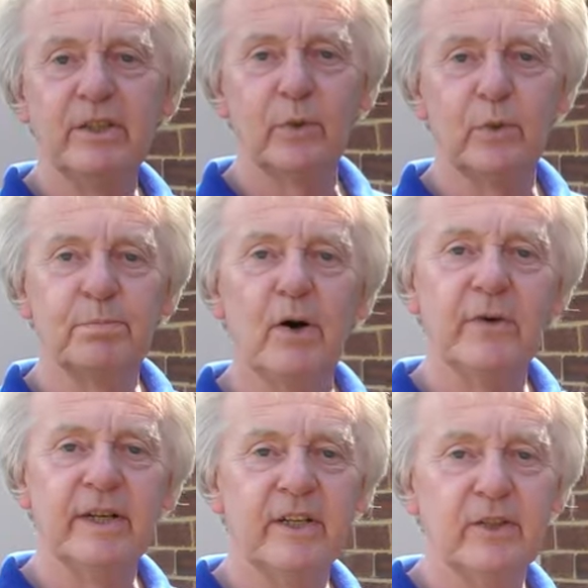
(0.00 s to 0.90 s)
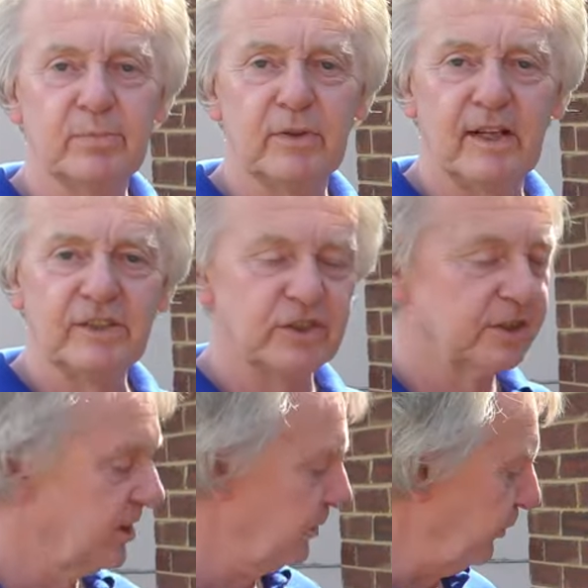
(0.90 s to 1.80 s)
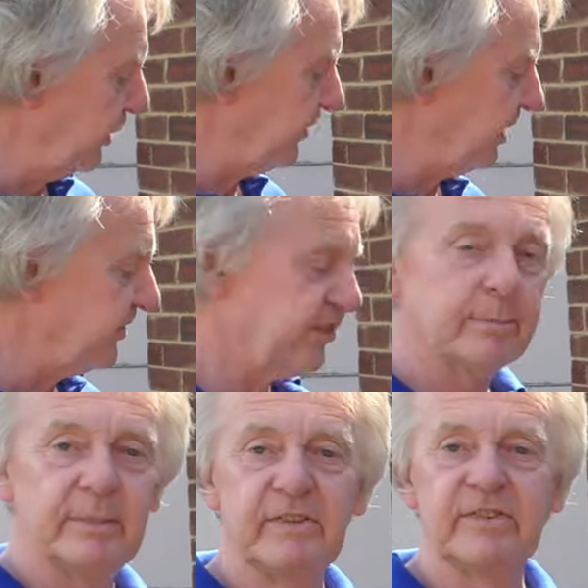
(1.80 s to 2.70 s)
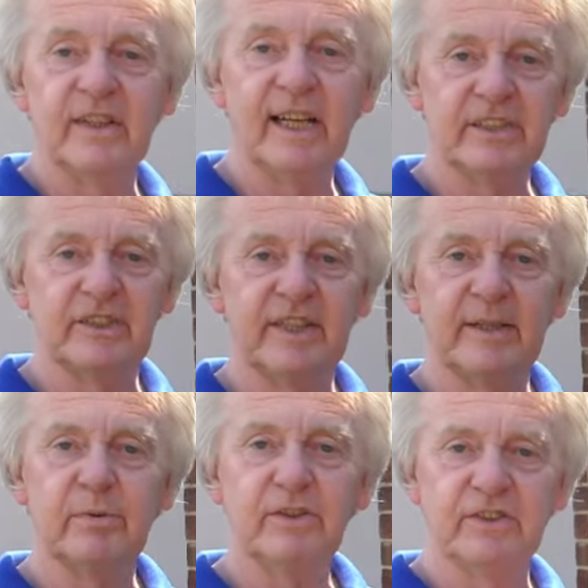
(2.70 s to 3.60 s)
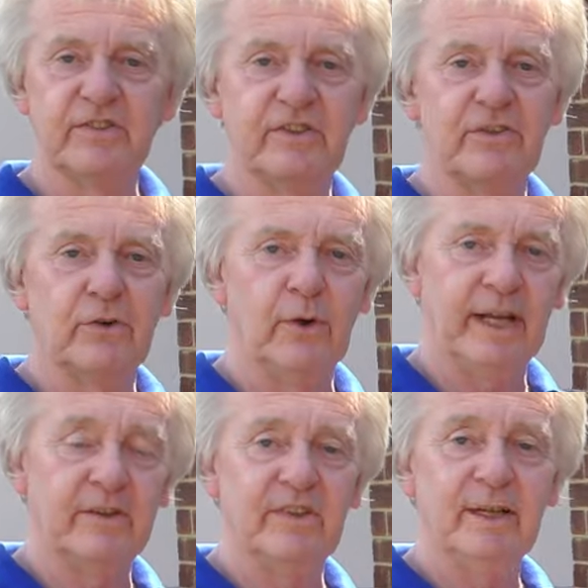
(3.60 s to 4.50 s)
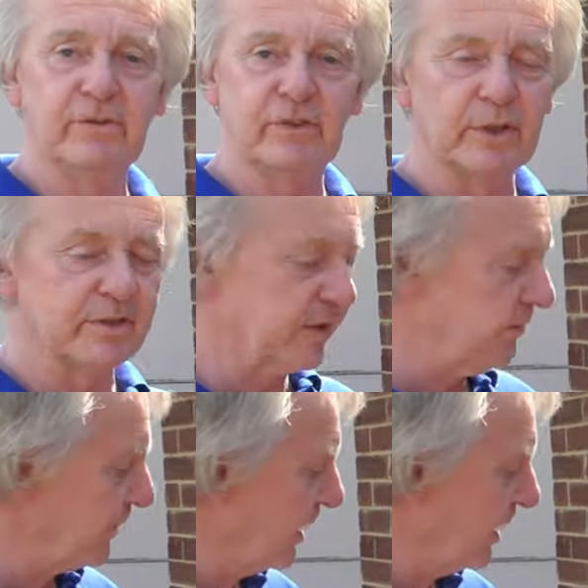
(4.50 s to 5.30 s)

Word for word: Called Pioneer Brush recently sent me a selection of their brushes to try out, so I was good at them.